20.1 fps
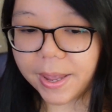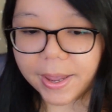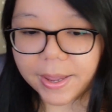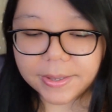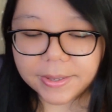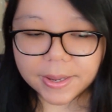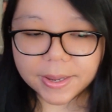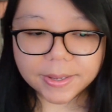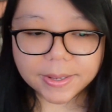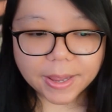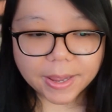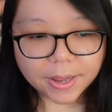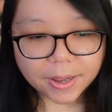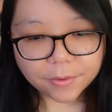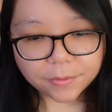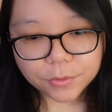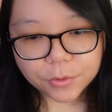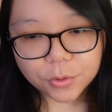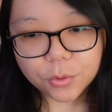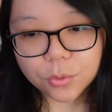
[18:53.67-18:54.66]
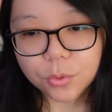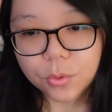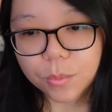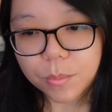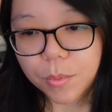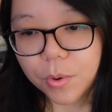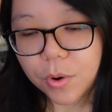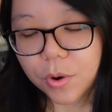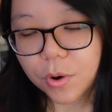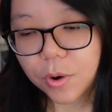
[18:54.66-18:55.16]
And then I have 2
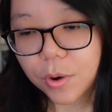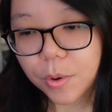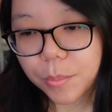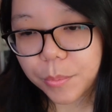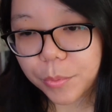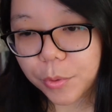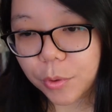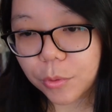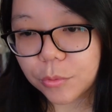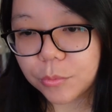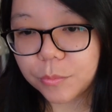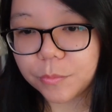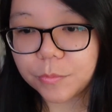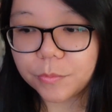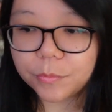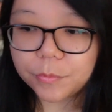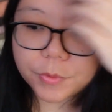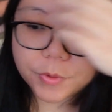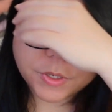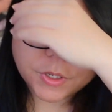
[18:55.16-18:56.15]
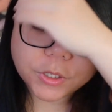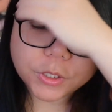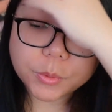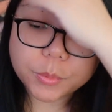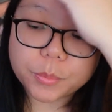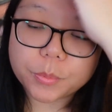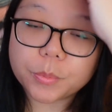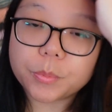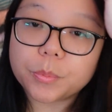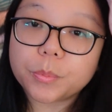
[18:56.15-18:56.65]
more finished
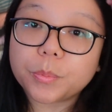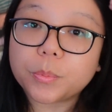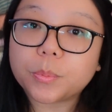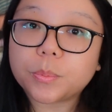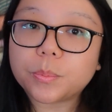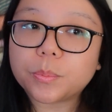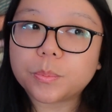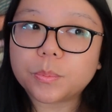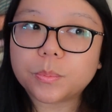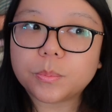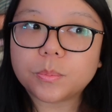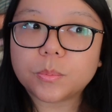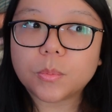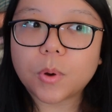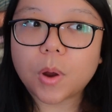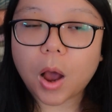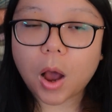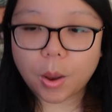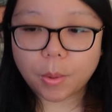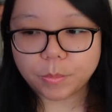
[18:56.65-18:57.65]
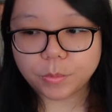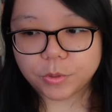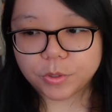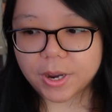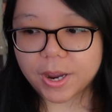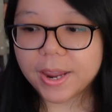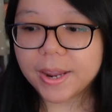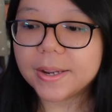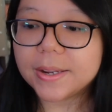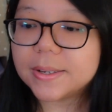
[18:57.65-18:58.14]

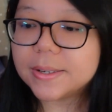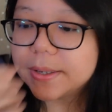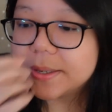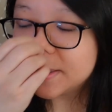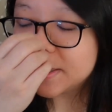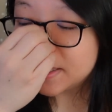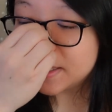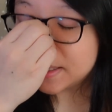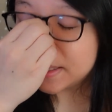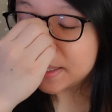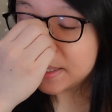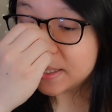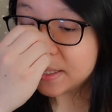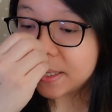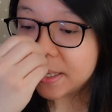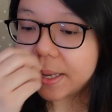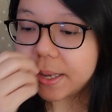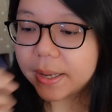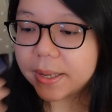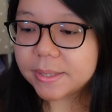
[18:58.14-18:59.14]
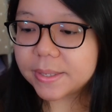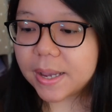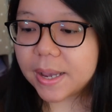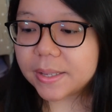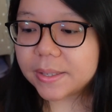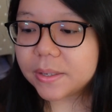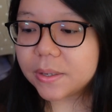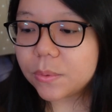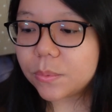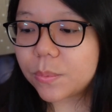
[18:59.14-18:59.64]
object, and the
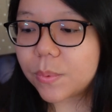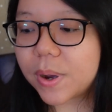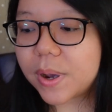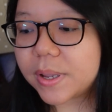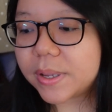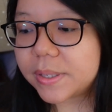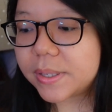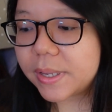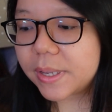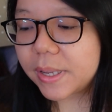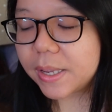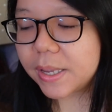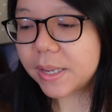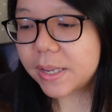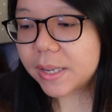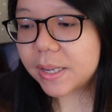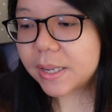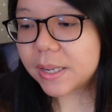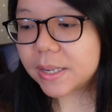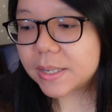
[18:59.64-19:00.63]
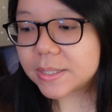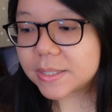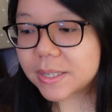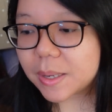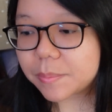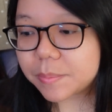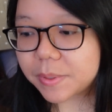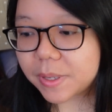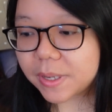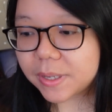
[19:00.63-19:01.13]
other one is
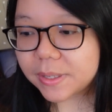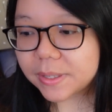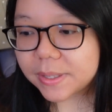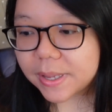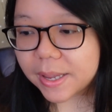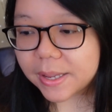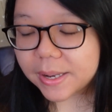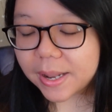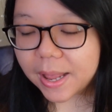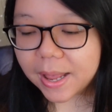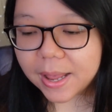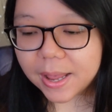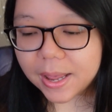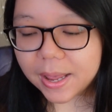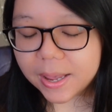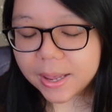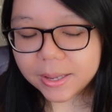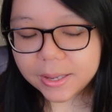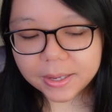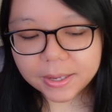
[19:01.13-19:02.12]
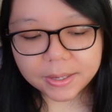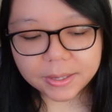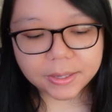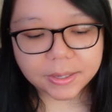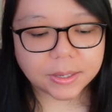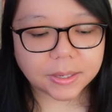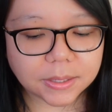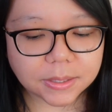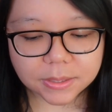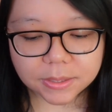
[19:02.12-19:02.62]
something that
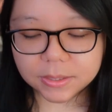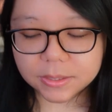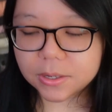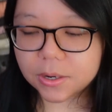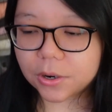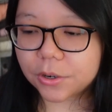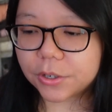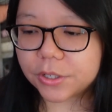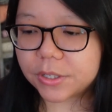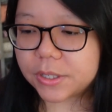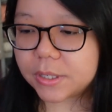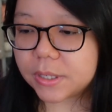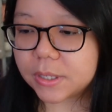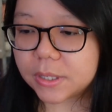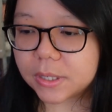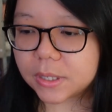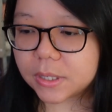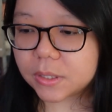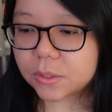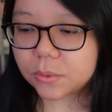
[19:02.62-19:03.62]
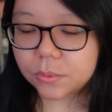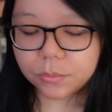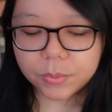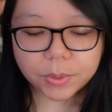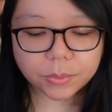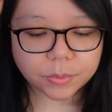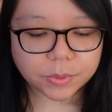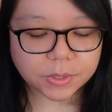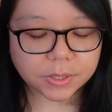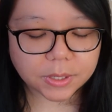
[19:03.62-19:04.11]
I started,
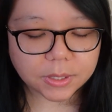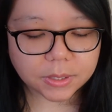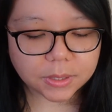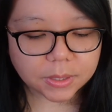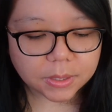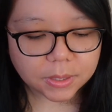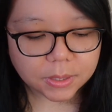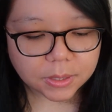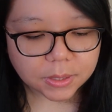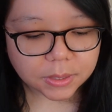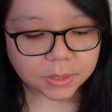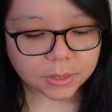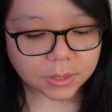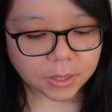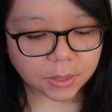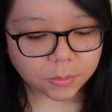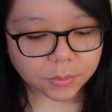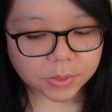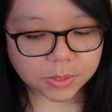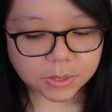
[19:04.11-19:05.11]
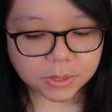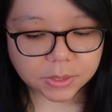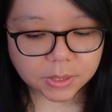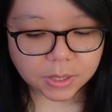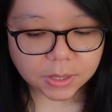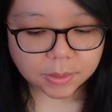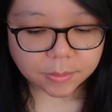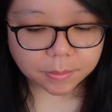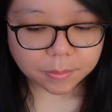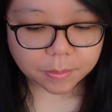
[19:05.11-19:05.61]
when was it? I think it was
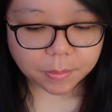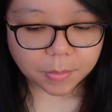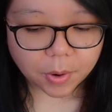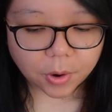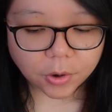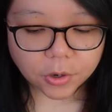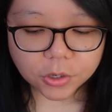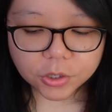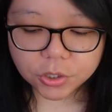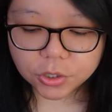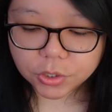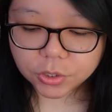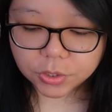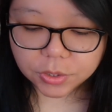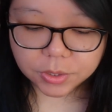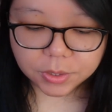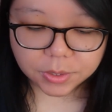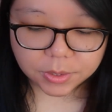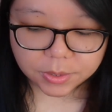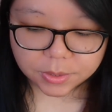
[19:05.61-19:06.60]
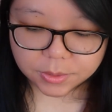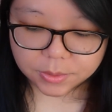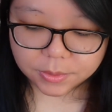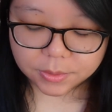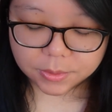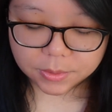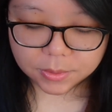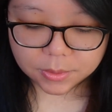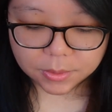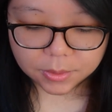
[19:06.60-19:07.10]
in March.
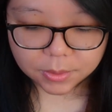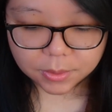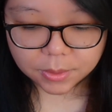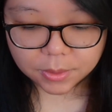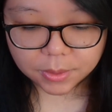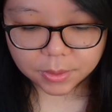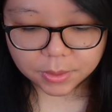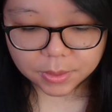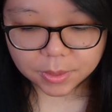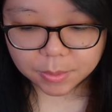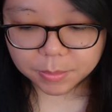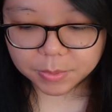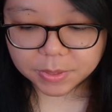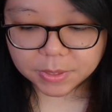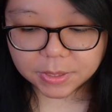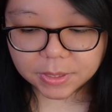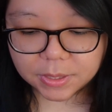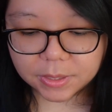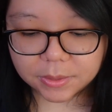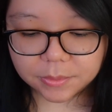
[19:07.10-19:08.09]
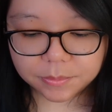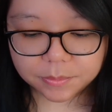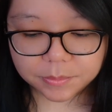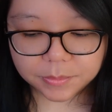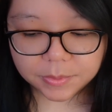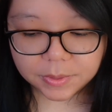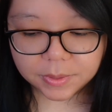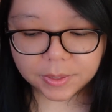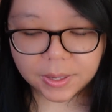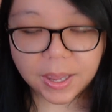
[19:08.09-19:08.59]
Let me see.
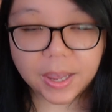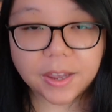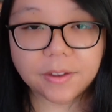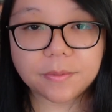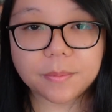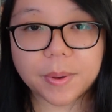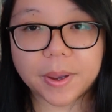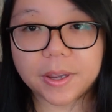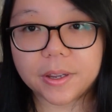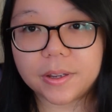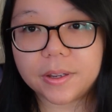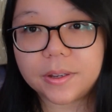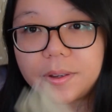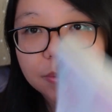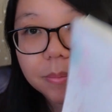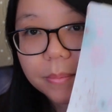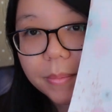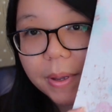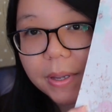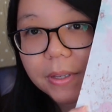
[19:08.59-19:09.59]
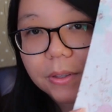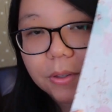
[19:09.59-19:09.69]
I have my